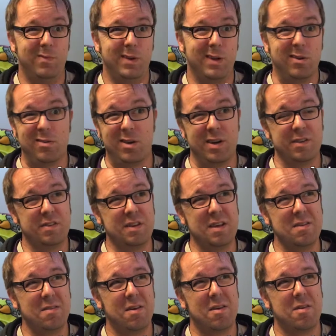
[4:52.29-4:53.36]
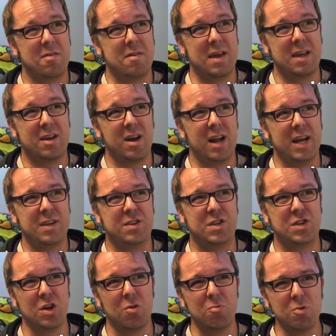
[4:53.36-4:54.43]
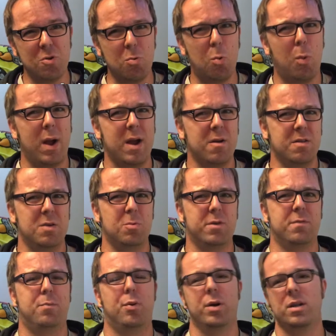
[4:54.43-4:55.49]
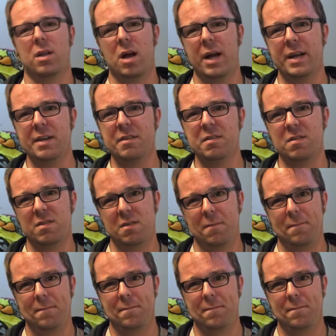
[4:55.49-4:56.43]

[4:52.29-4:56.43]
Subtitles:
in all honesty, thank God, I don't know where they would have put Linus.